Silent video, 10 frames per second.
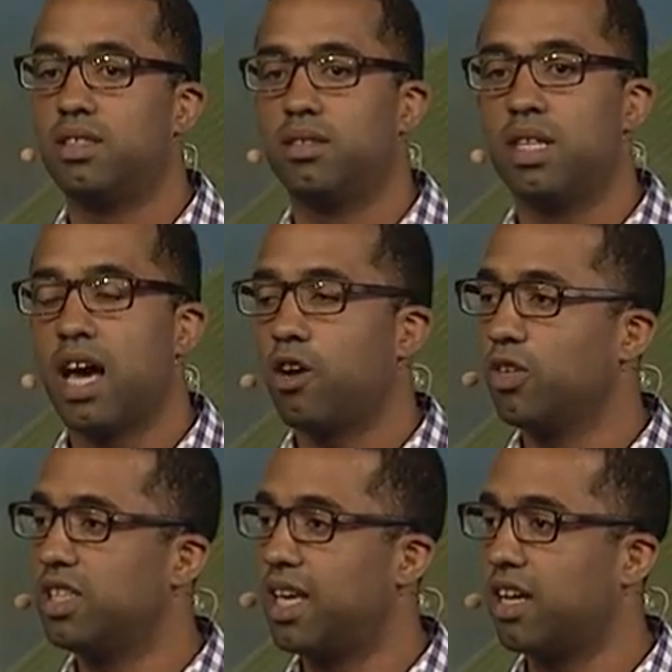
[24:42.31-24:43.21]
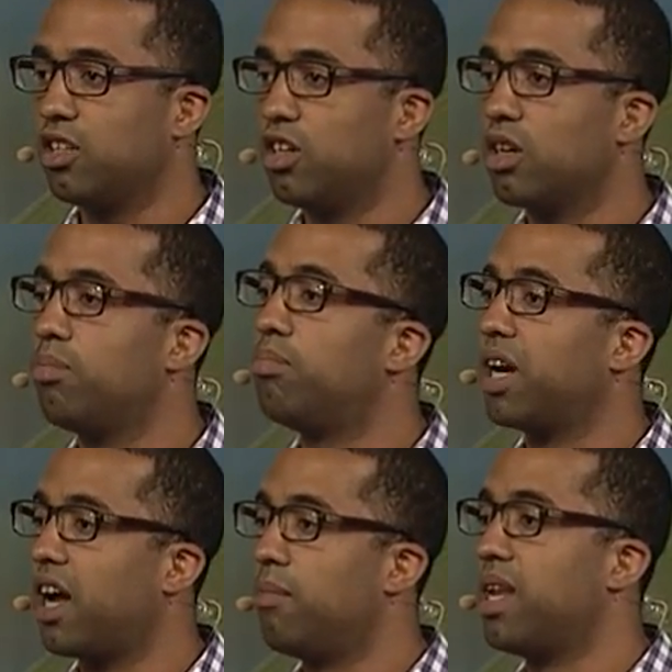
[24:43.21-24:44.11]
not only take a look,
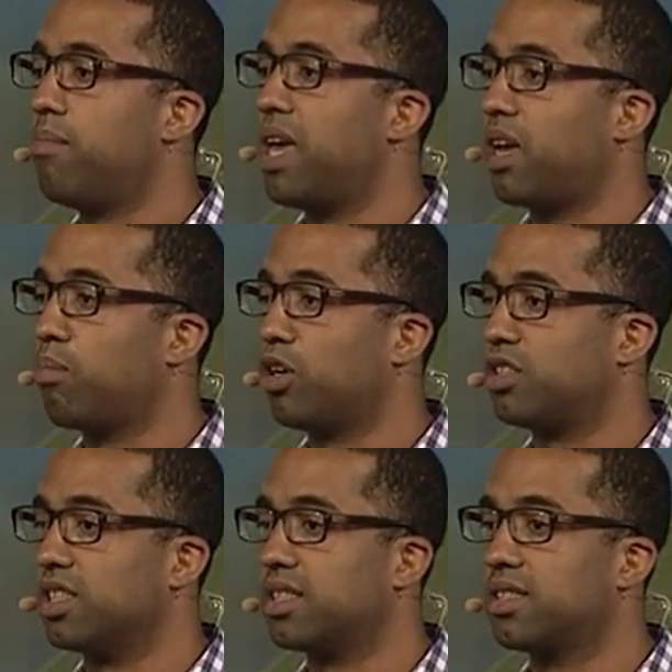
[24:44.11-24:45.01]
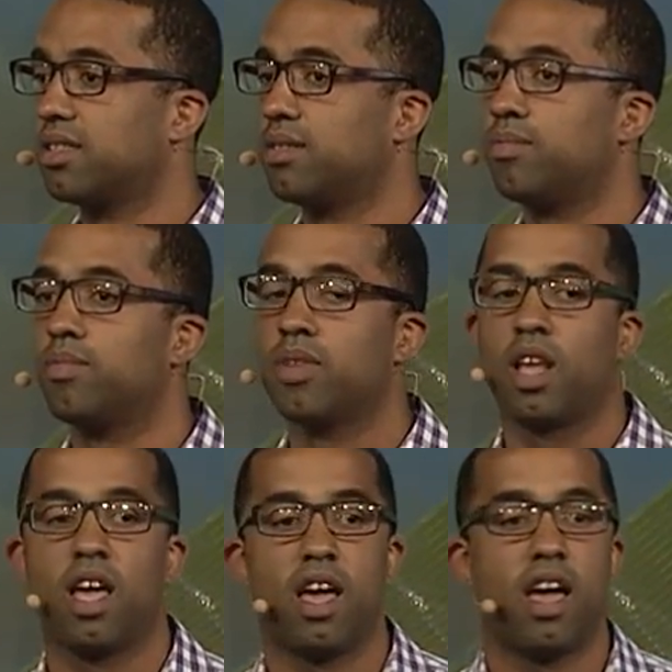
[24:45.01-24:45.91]
but come in and make a purchase?
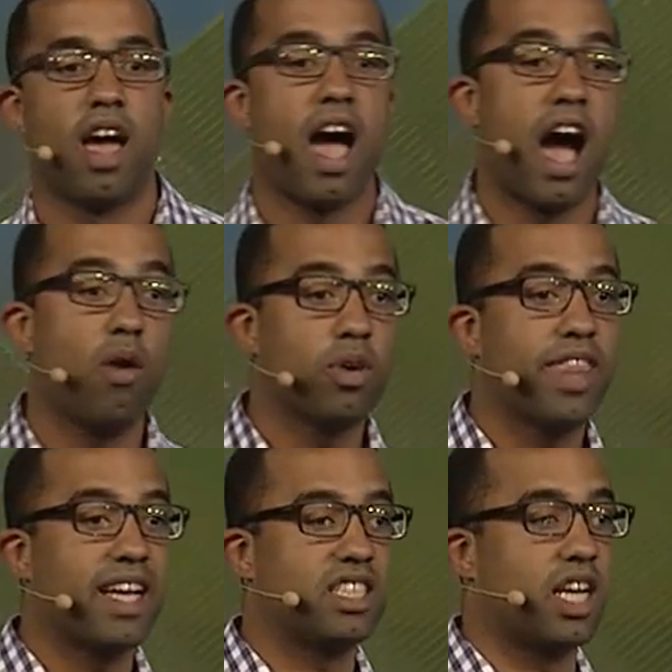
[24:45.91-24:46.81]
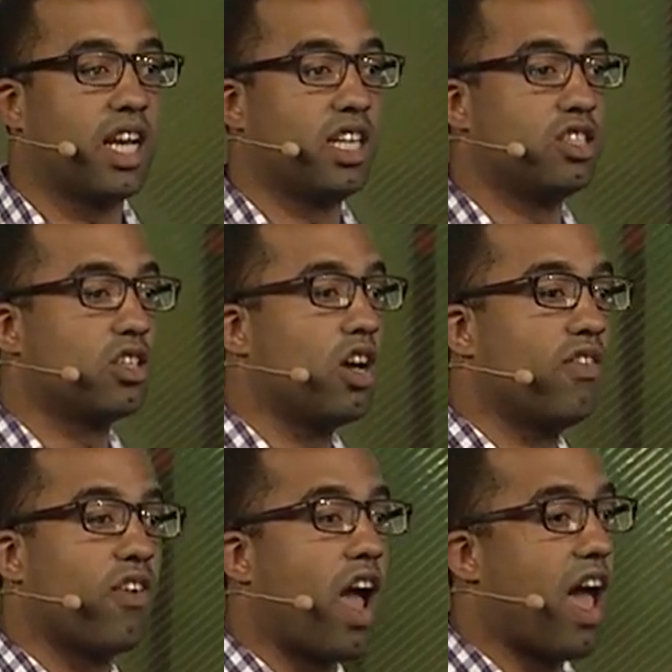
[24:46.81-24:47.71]
How would that change
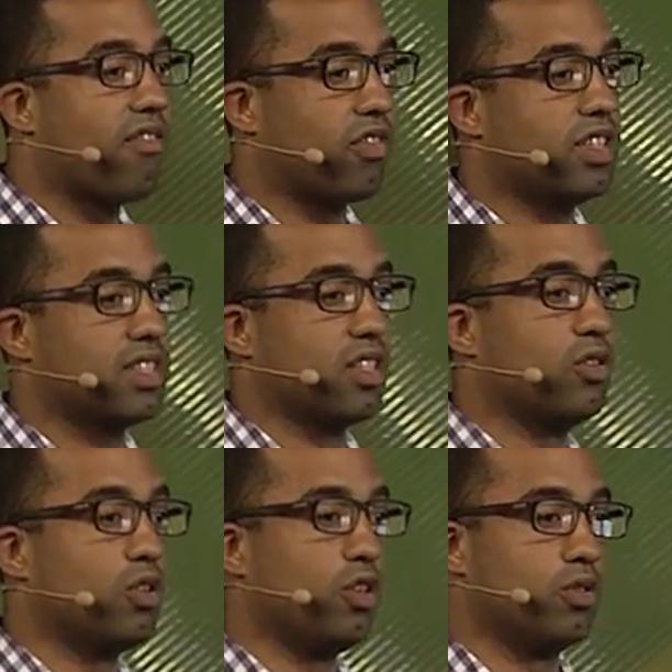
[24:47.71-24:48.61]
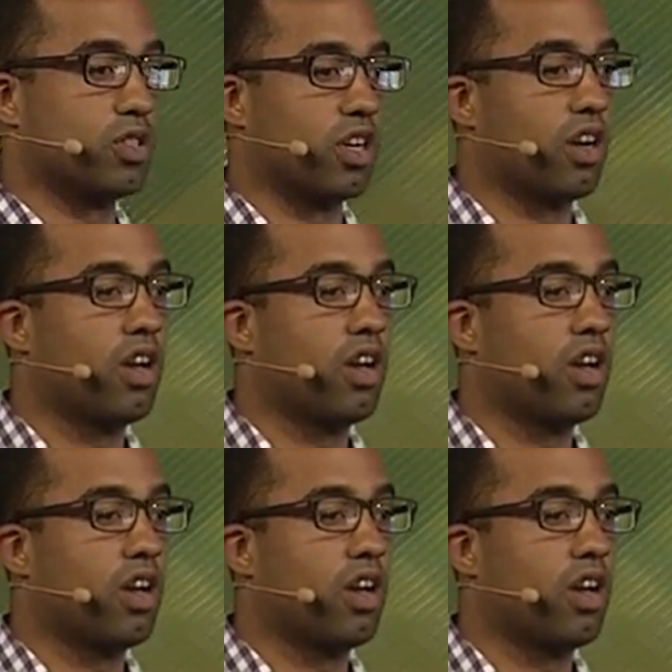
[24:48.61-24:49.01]
for every single user?